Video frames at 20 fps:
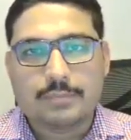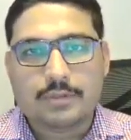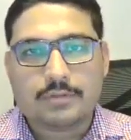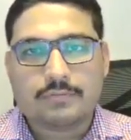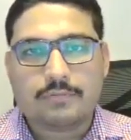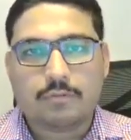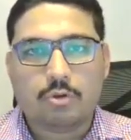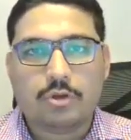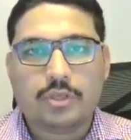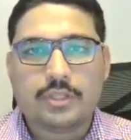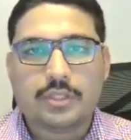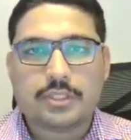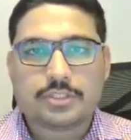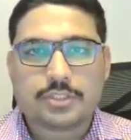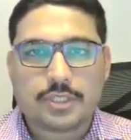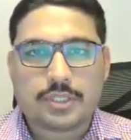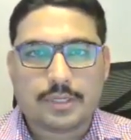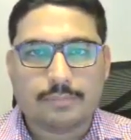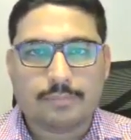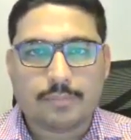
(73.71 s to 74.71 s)
is following the
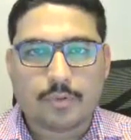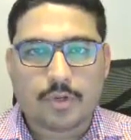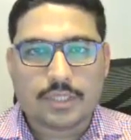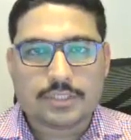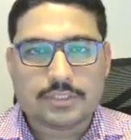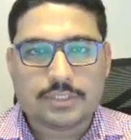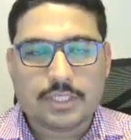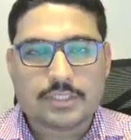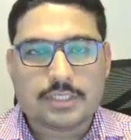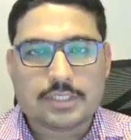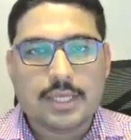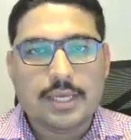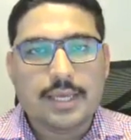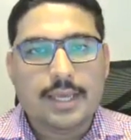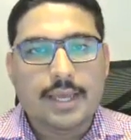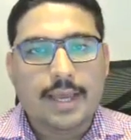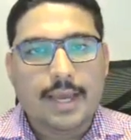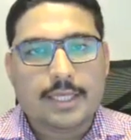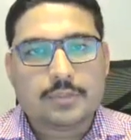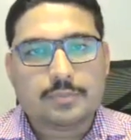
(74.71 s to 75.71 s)
scrum process
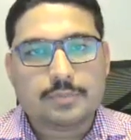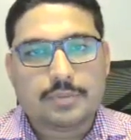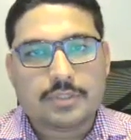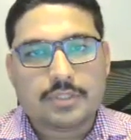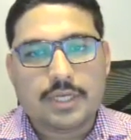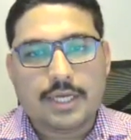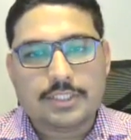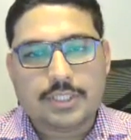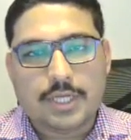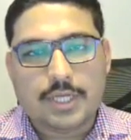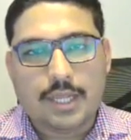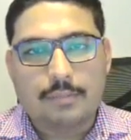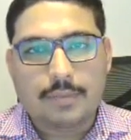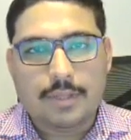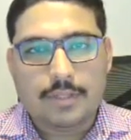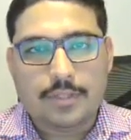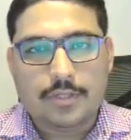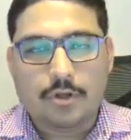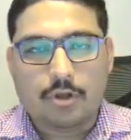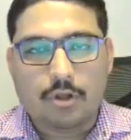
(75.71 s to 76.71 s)
as per the agile
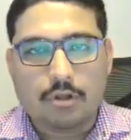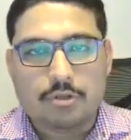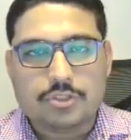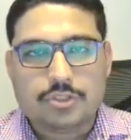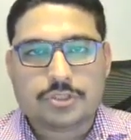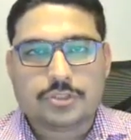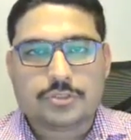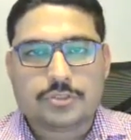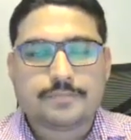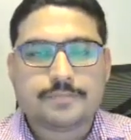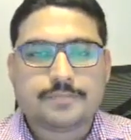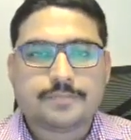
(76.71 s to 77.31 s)
methodologies.